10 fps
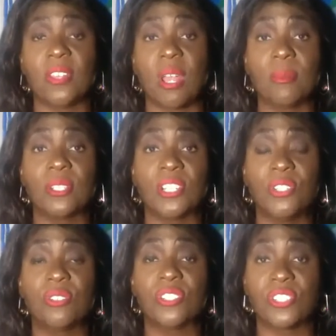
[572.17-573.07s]
numbers that
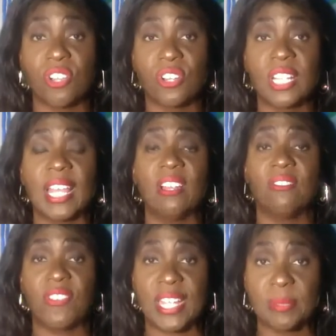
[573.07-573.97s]
you can circulate
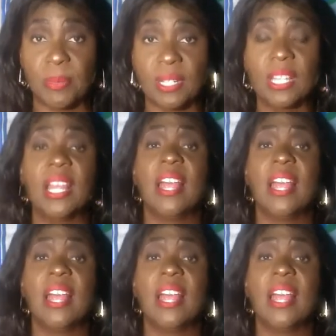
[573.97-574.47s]
on Facebook,